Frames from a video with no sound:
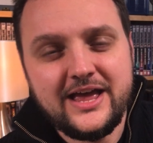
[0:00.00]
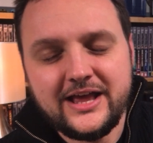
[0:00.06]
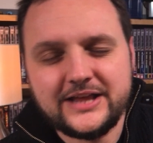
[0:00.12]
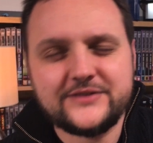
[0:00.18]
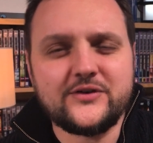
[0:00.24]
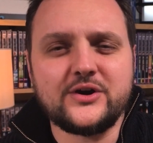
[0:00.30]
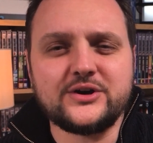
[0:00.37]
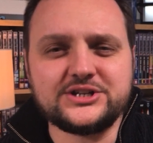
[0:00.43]

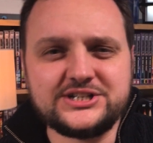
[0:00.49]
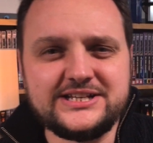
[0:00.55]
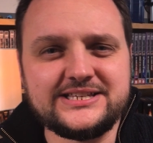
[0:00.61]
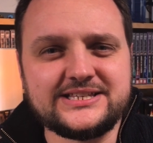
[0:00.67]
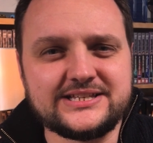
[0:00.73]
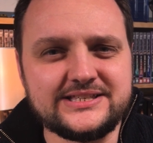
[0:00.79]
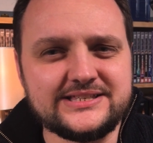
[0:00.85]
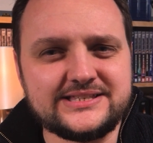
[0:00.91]
As far as
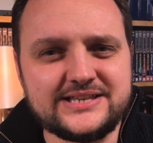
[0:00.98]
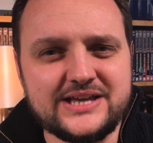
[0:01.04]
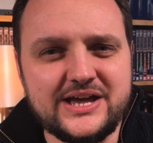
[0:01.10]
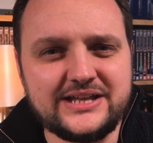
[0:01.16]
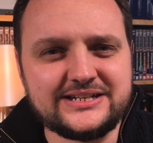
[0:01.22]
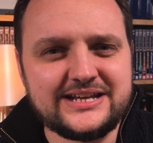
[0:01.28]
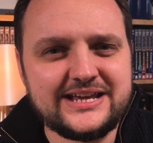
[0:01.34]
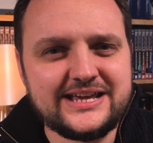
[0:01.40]
she's
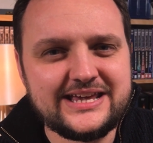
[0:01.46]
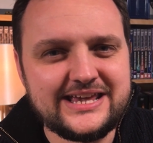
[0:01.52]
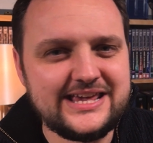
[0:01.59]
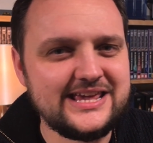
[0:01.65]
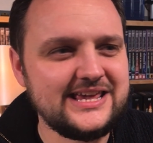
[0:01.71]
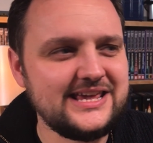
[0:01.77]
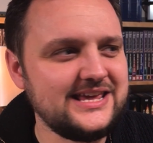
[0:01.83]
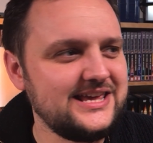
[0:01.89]
concerned,
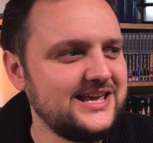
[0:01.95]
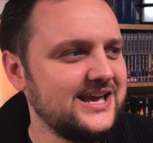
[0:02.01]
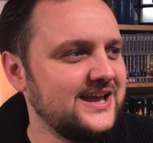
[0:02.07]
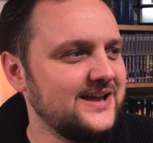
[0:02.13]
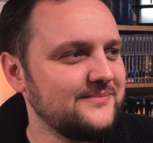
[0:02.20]
he